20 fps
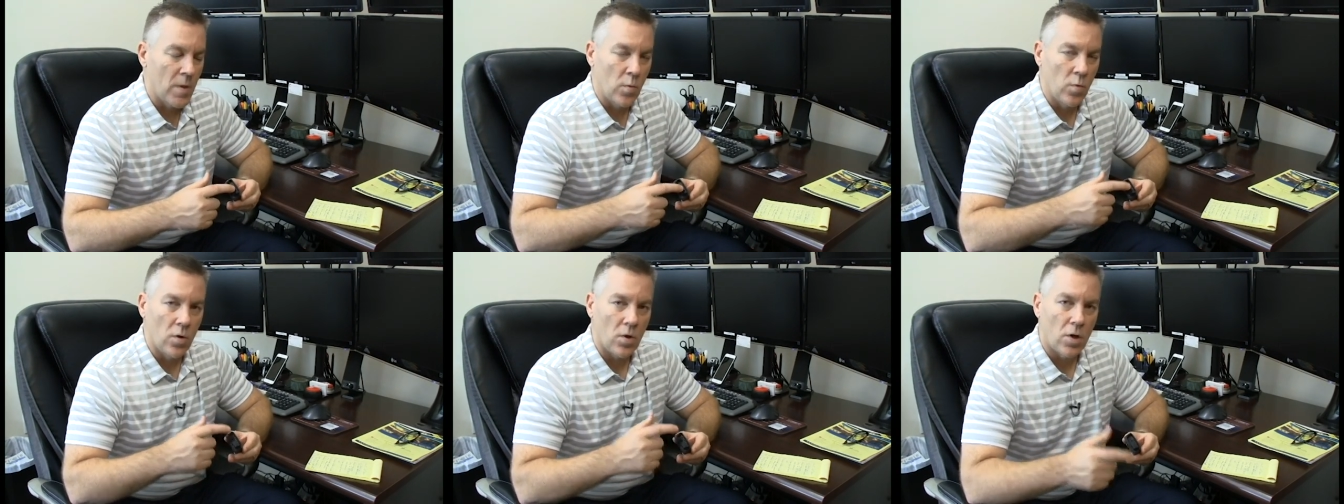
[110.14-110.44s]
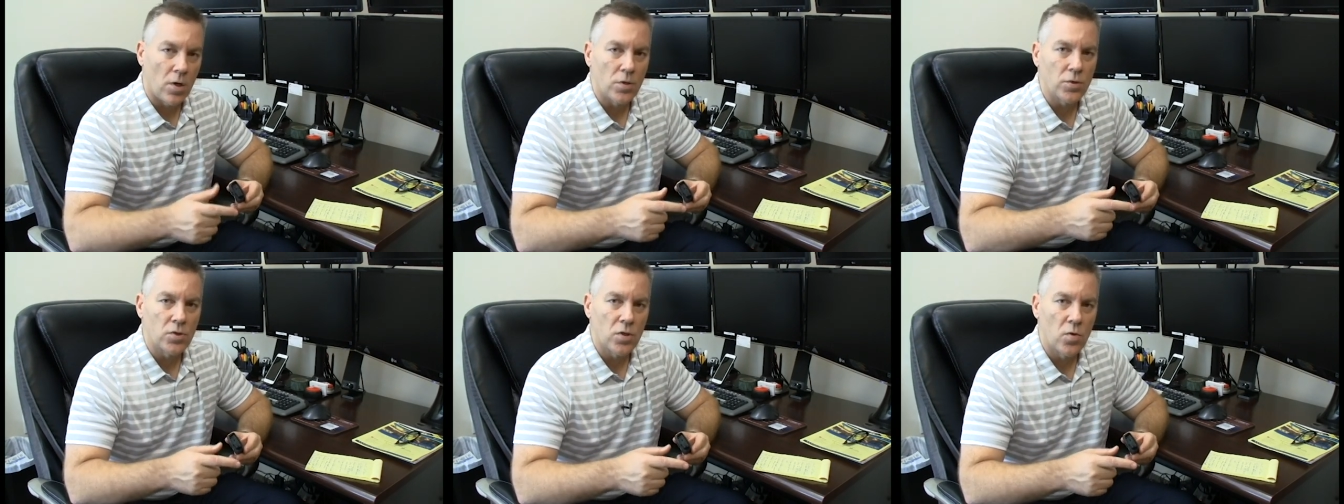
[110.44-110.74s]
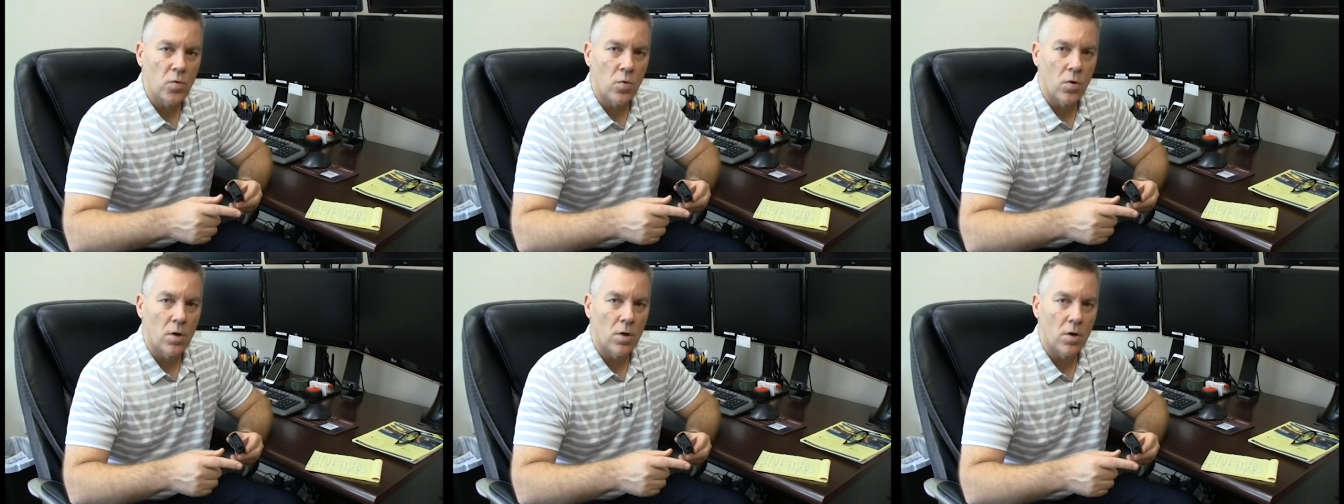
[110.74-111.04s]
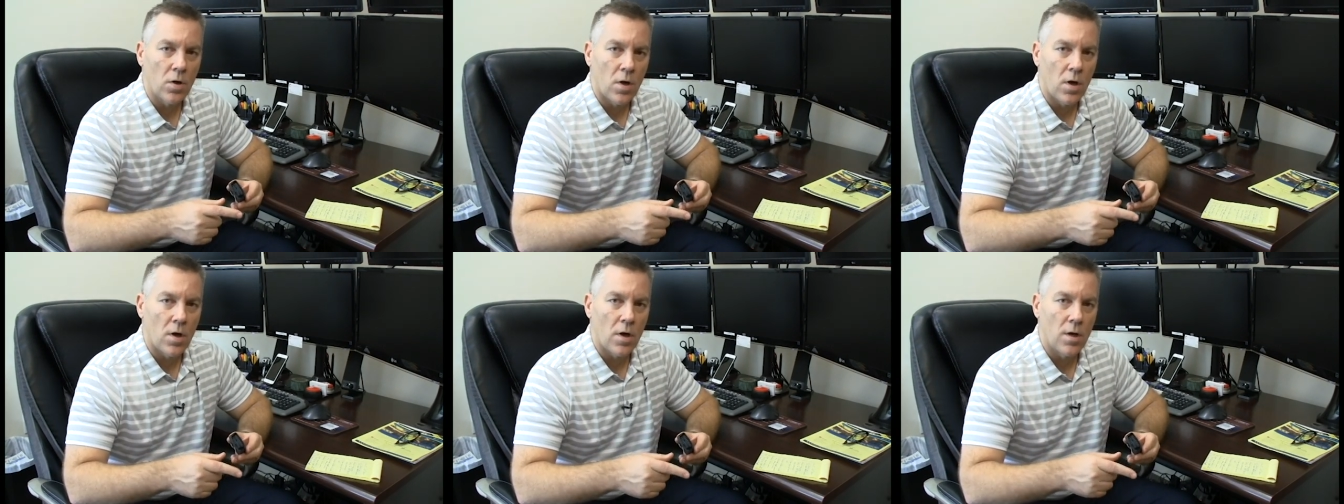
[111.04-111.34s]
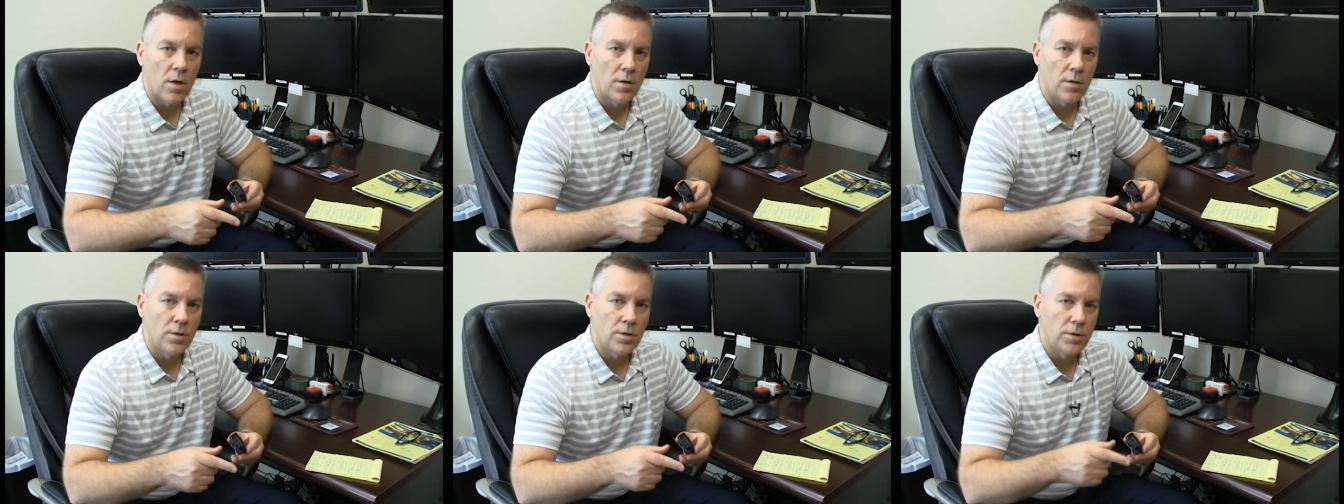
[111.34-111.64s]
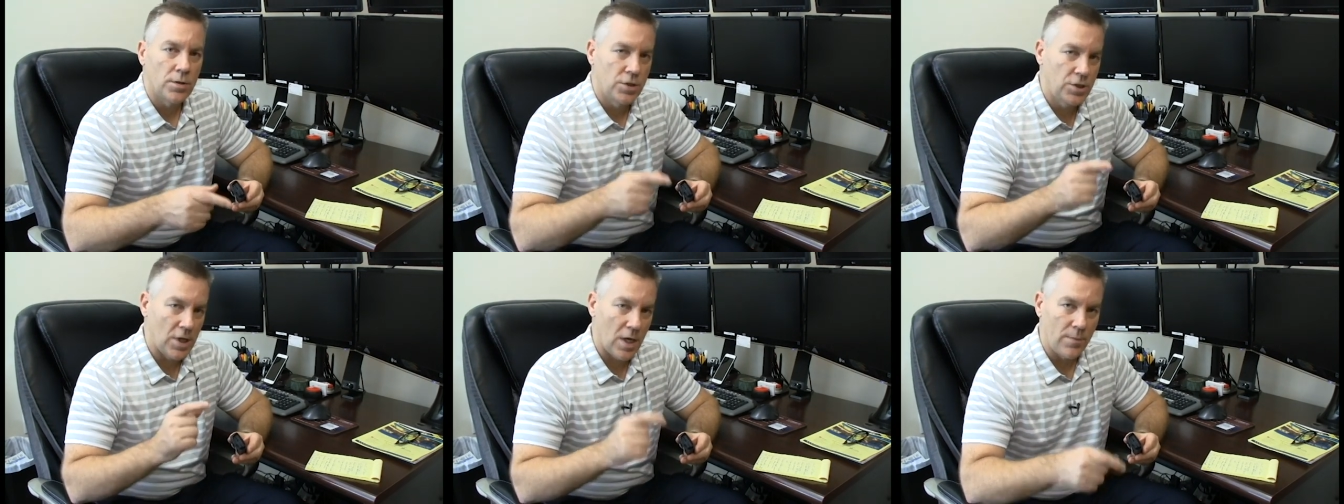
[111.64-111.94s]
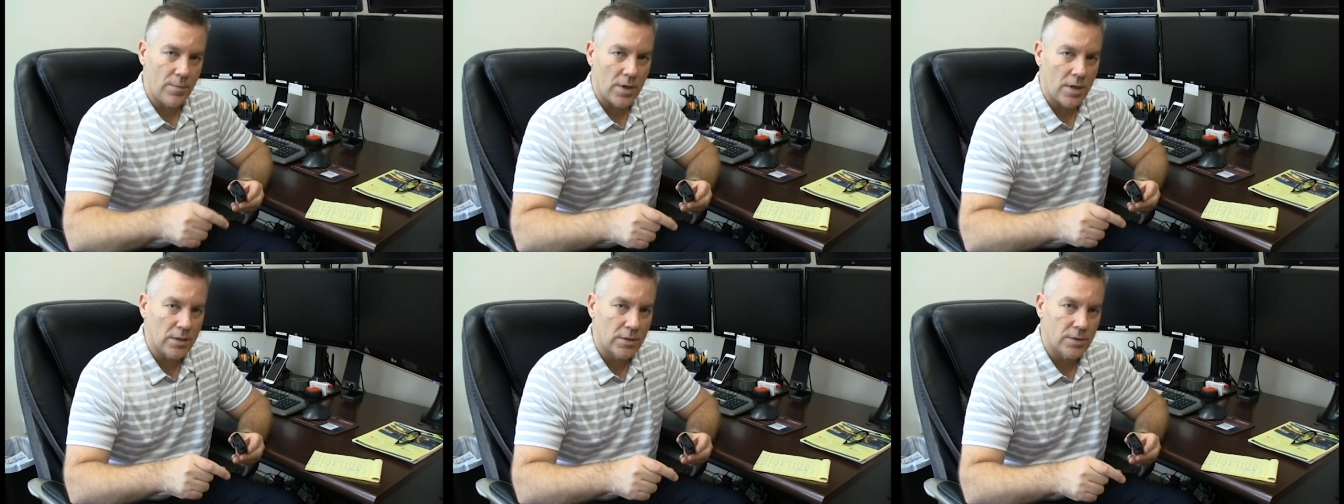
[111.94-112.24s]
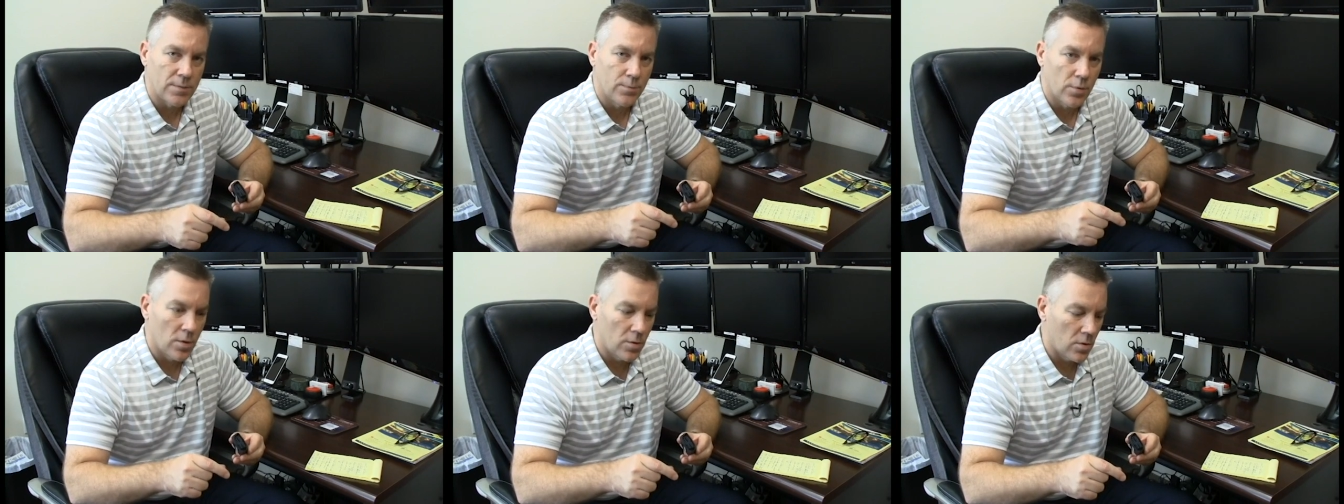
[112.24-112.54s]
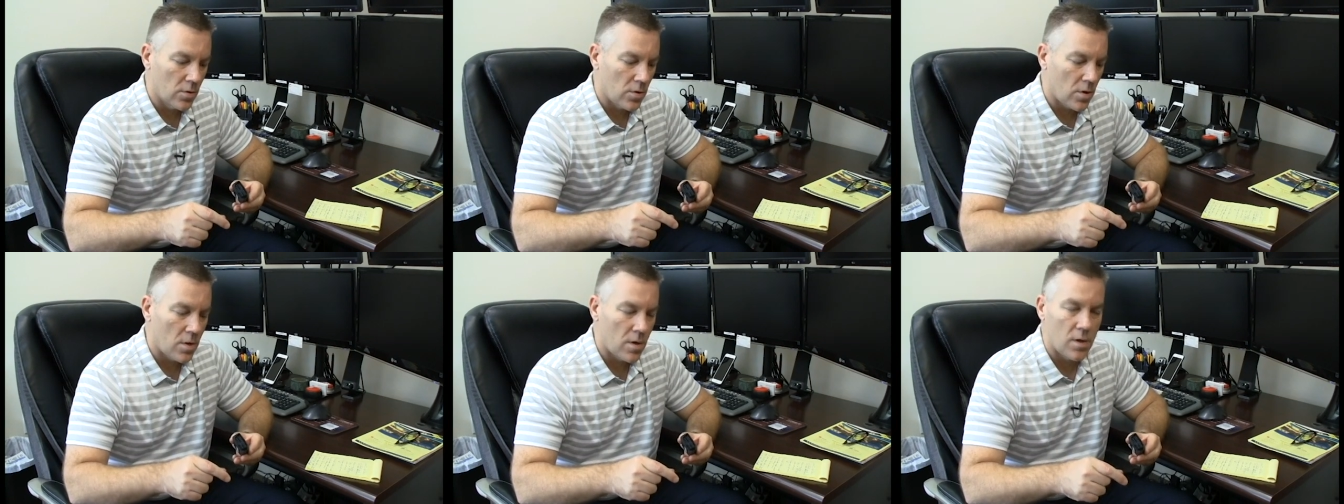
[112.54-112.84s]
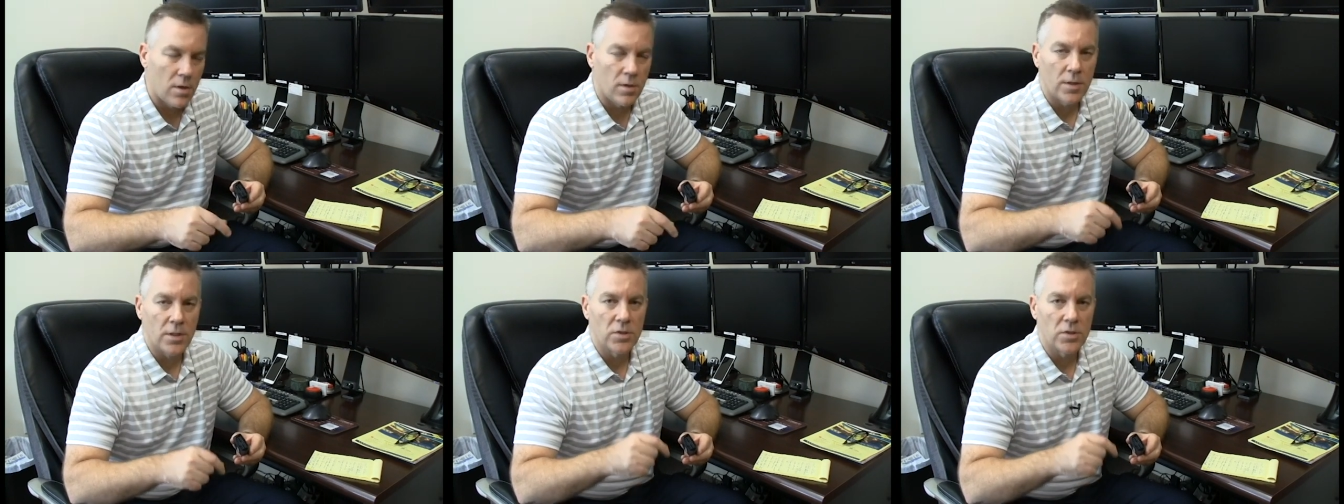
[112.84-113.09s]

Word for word: will also work on JBus protocol